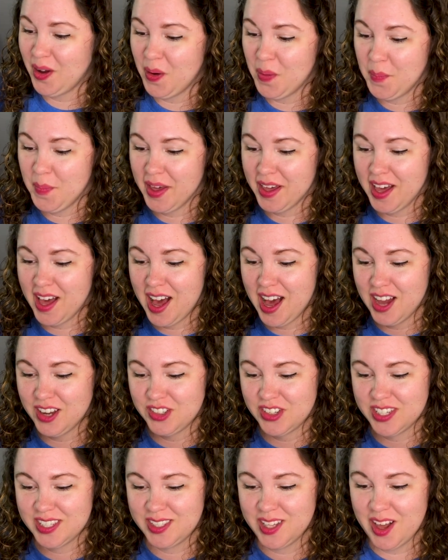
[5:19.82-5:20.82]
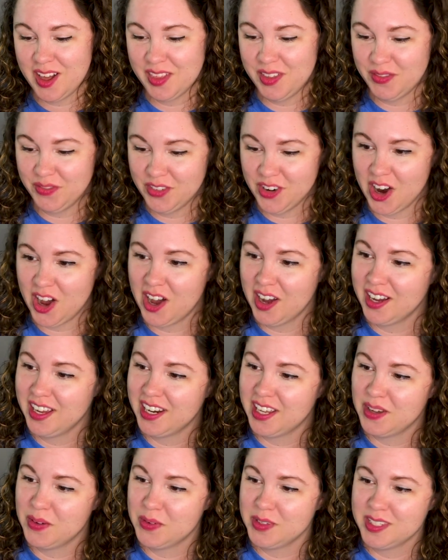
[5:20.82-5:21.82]
Oh my gosh, I saw the frog
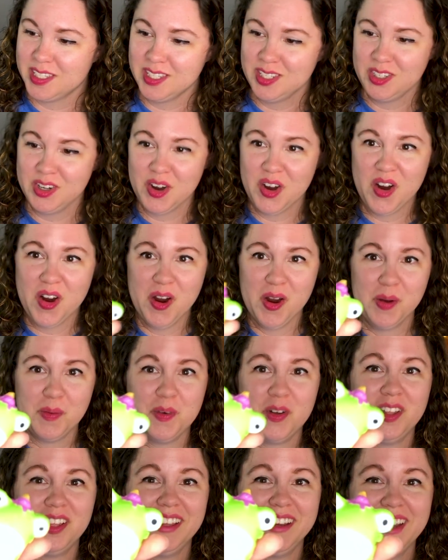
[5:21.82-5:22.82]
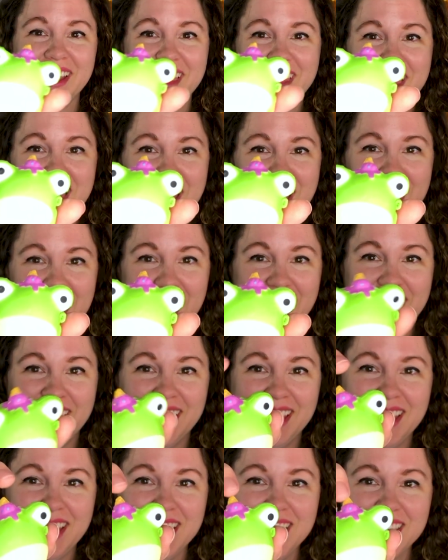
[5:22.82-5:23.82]
and he was adorable. Look at that.
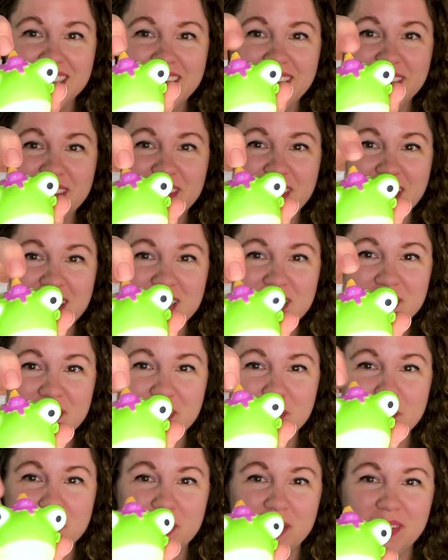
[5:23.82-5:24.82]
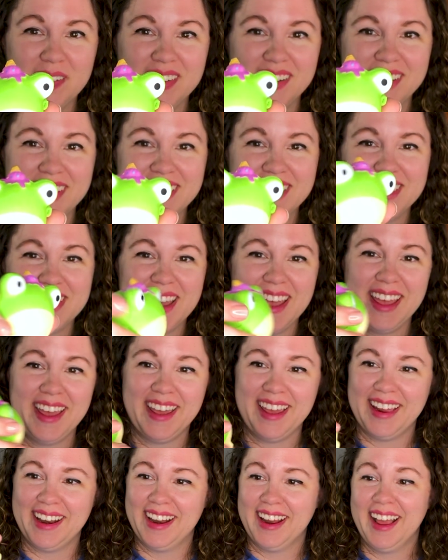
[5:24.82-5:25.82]
He's got a little ice cream cone on his
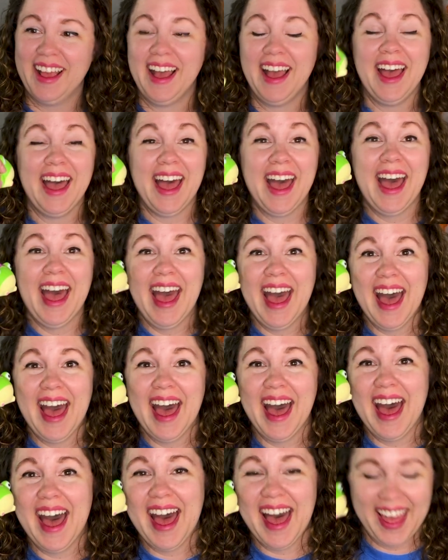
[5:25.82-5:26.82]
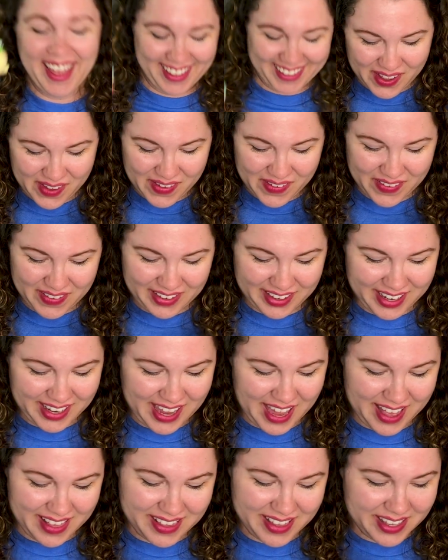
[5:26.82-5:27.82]
head. Oh, and
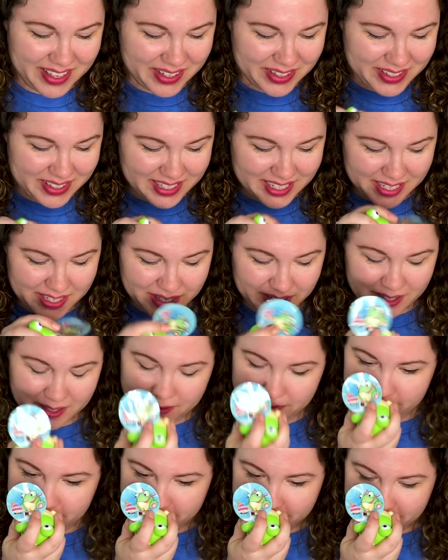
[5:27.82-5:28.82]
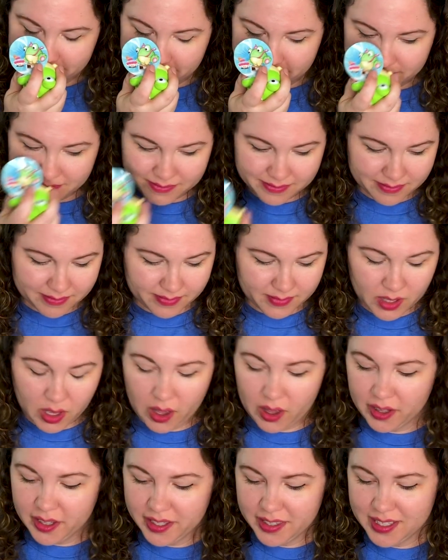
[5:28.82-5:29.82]
it has a little sticker.
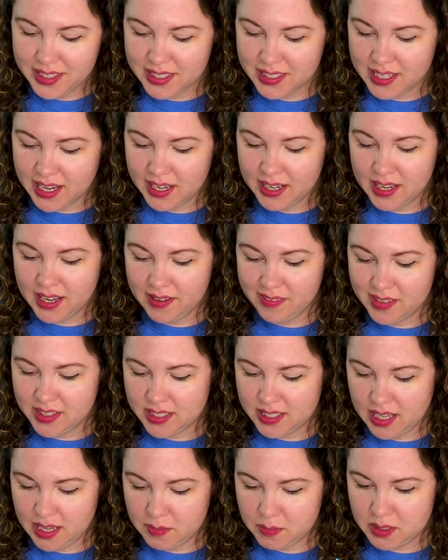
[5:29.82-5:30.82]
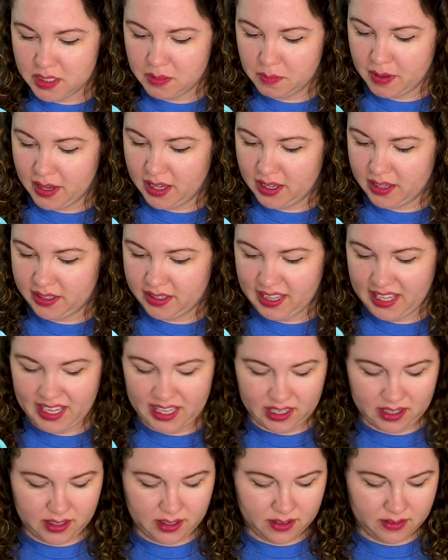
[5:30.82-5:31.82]
All of these kind of have the same smell,
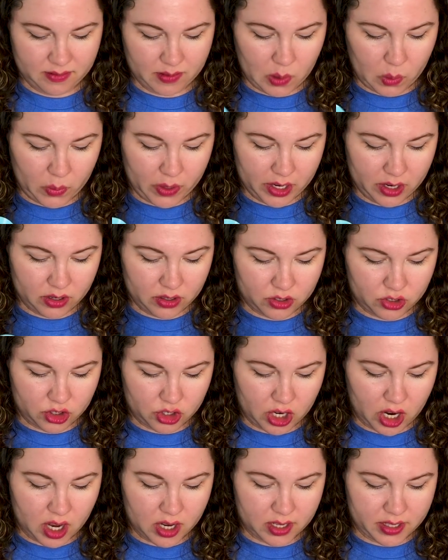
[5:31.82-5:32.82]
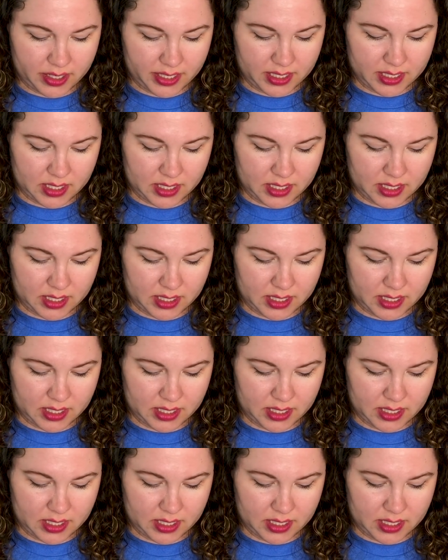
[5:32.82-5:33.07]
like a weird chocolate